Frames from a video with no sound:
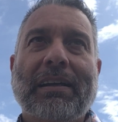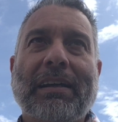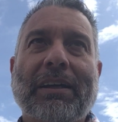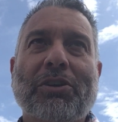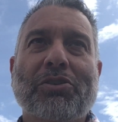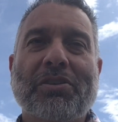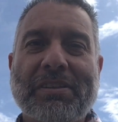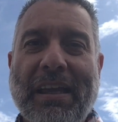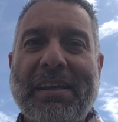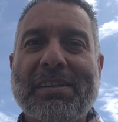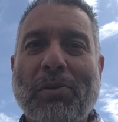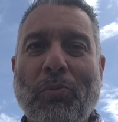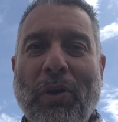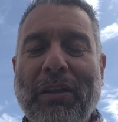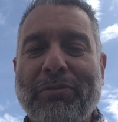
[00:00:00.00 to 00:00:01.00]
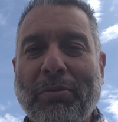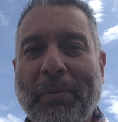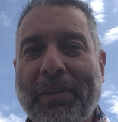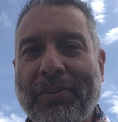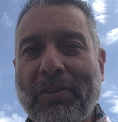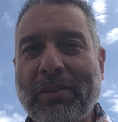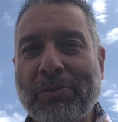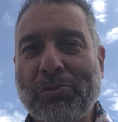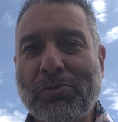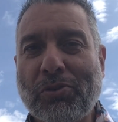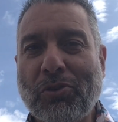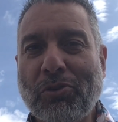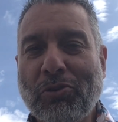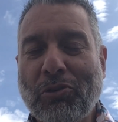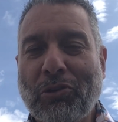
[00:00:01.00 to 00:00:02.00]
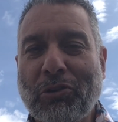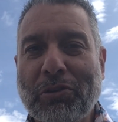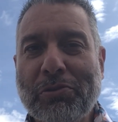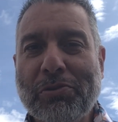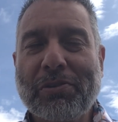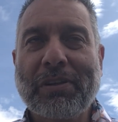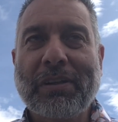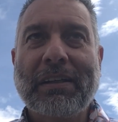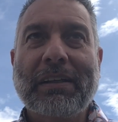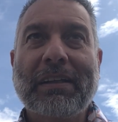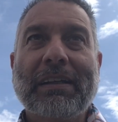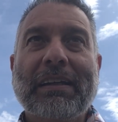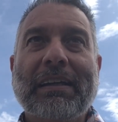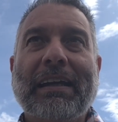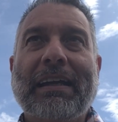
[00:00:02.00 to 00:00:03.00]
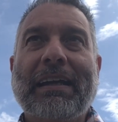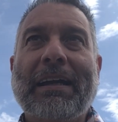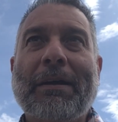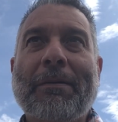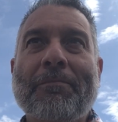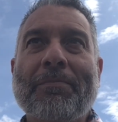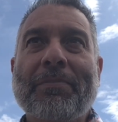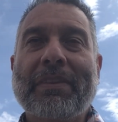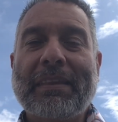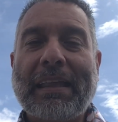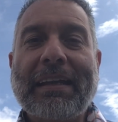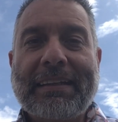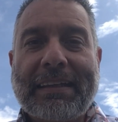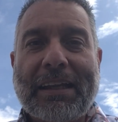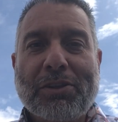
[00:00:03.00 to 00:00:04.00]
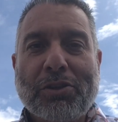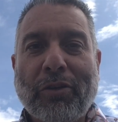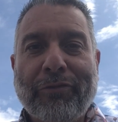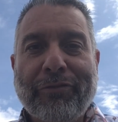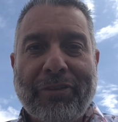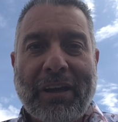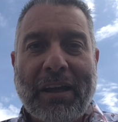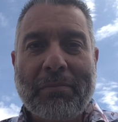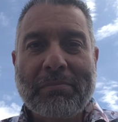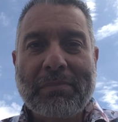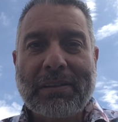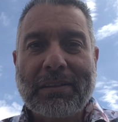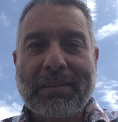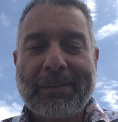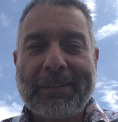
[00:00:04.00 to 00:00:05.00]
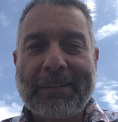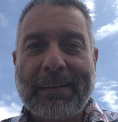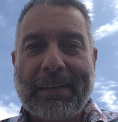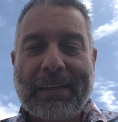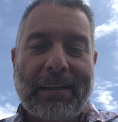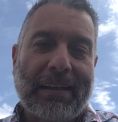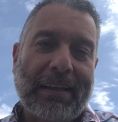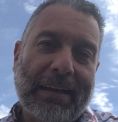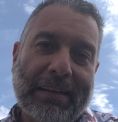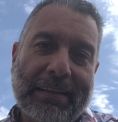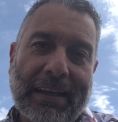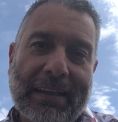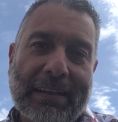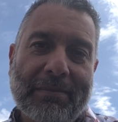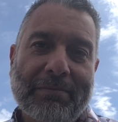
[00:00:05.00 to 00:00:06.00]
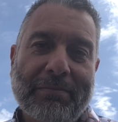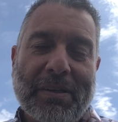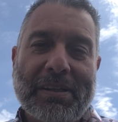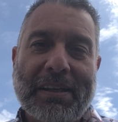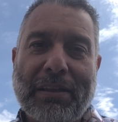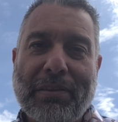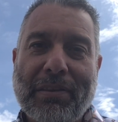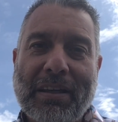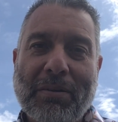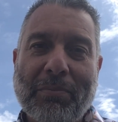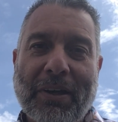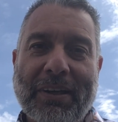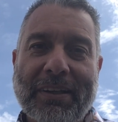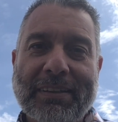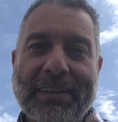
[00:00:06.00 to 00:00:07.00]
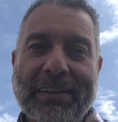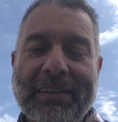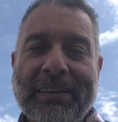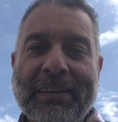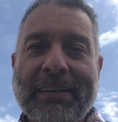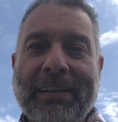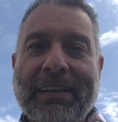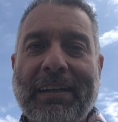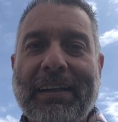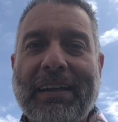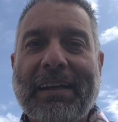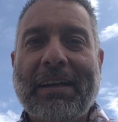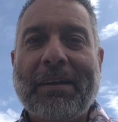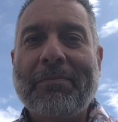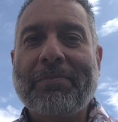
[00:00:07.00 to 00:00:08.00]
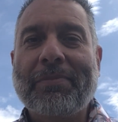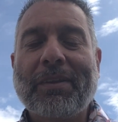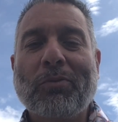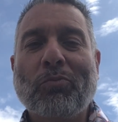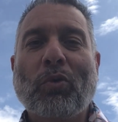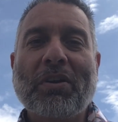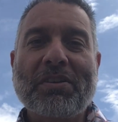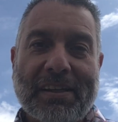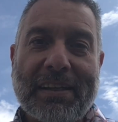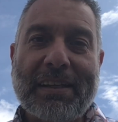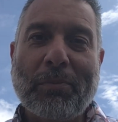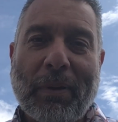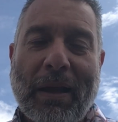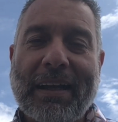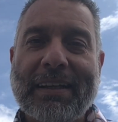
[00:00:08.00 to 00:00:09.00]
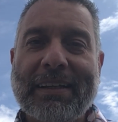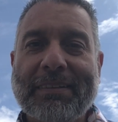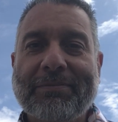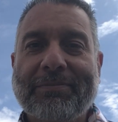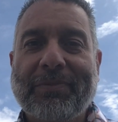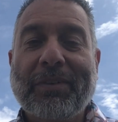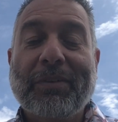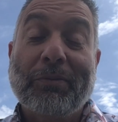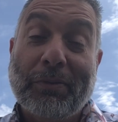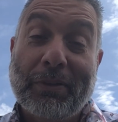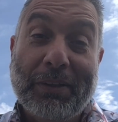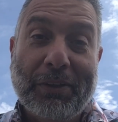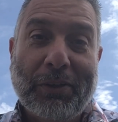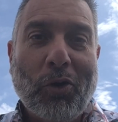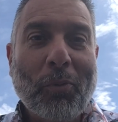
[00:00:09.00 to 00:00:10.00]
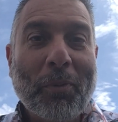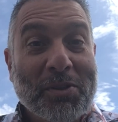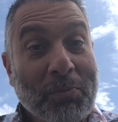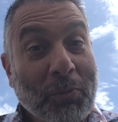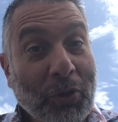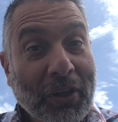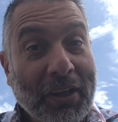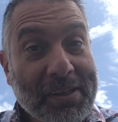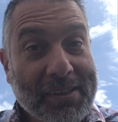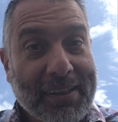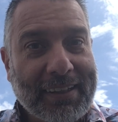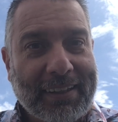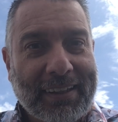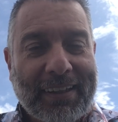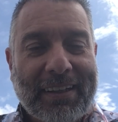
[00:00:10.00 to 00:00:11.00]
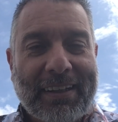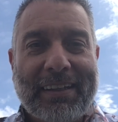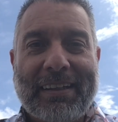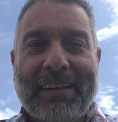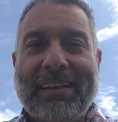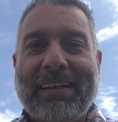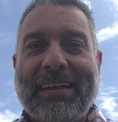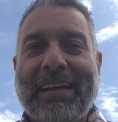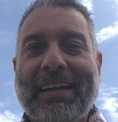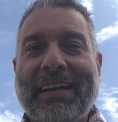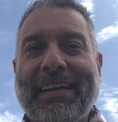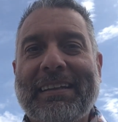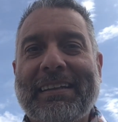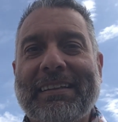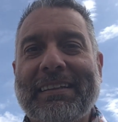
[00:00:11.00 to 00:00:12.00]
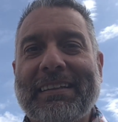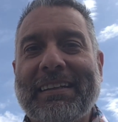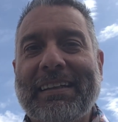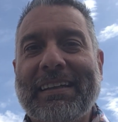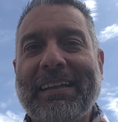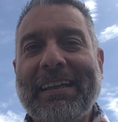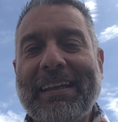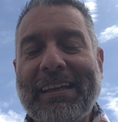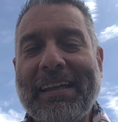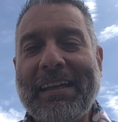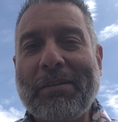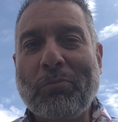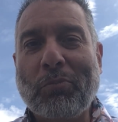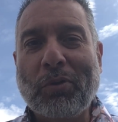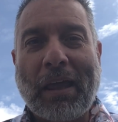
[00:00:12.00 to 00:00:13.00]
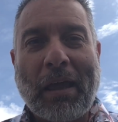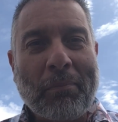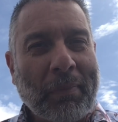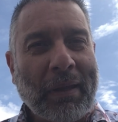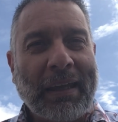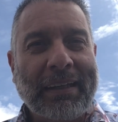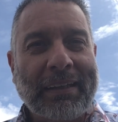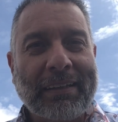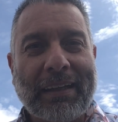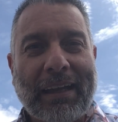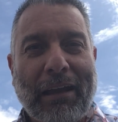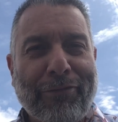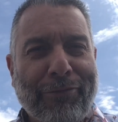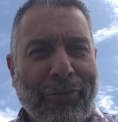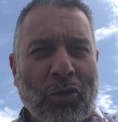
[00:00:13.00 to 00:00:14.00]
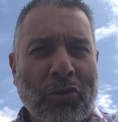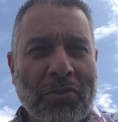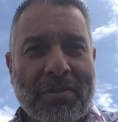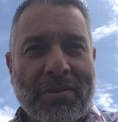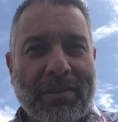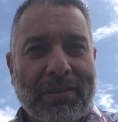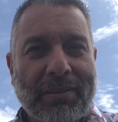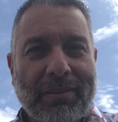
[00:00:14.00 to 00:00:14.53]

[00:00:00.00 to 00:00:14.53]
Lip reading: Because it takes a while for Barcelona to score goals. That gets confirmed, and then Messi can think about it. What centre-back? How much money is there? And would that mean a fund